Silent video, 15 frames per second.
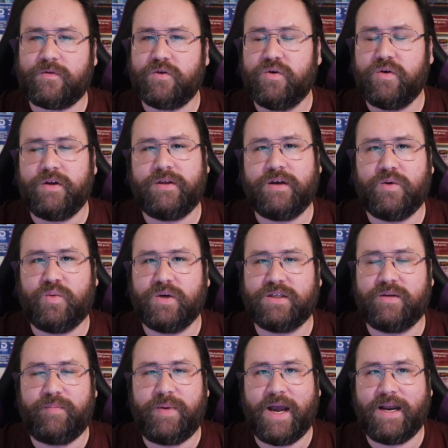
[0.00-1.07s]
What do you think
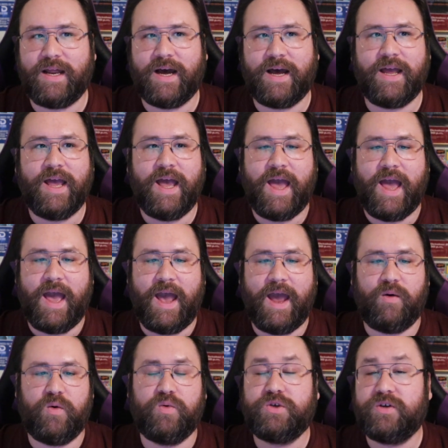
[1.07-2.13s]
was the bad guy?
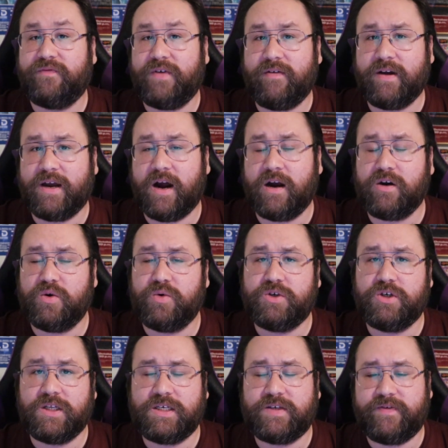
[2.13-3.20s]
And who was your favorite character?
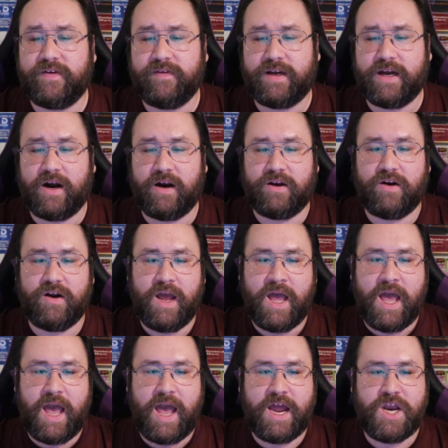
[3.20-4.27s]
Who's your least favorite character?
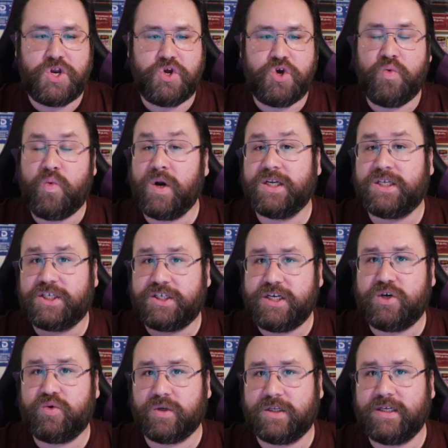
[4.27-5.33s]
And do you want a
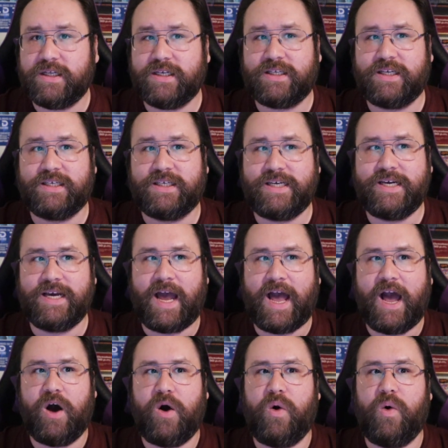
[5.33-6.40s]
sequel to this to see
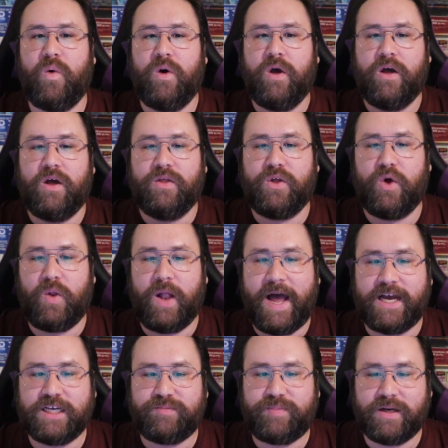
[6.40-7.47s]
how the whole
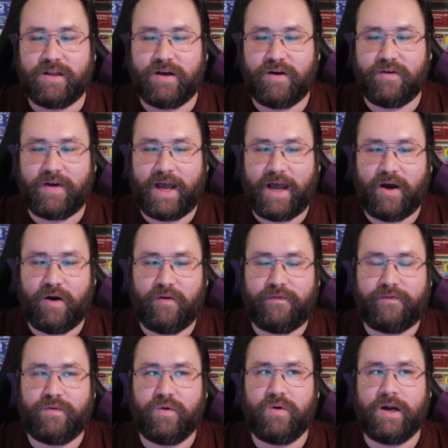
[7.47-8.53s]
aspect of how
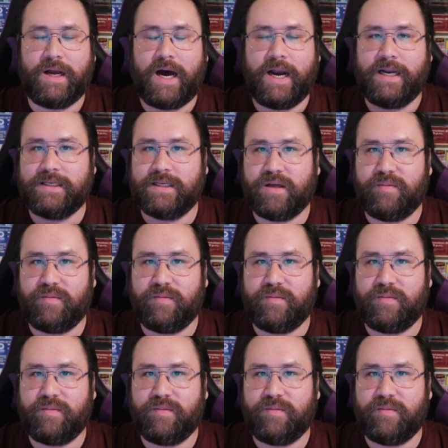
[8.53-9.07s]
Flora got into